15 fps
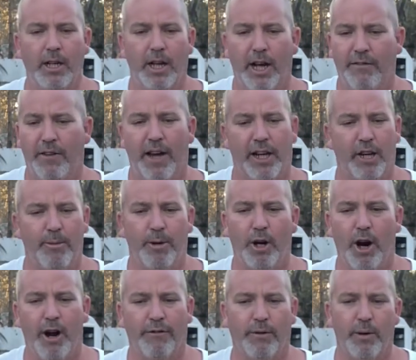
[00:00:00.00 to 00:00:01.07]
I vacuum it
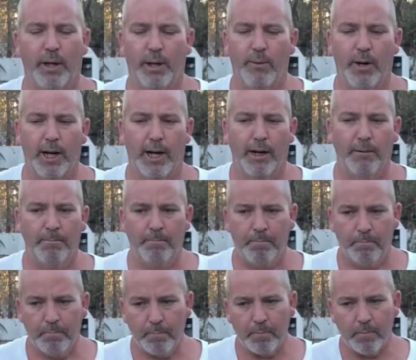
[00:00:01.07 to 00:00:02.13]
off really well,
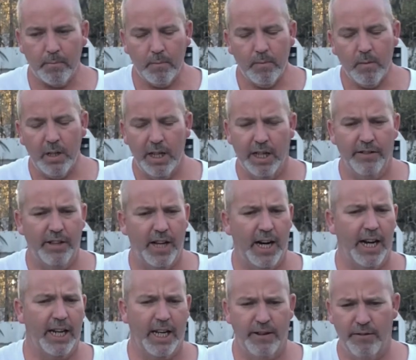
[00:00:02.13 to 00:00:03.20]
and then
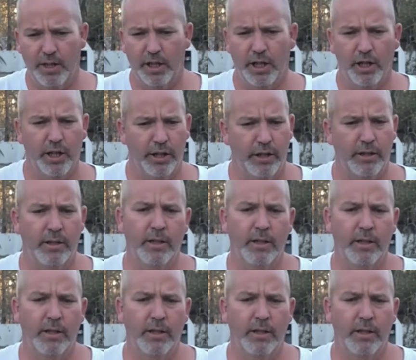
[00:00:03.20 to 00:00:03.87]
I give it a good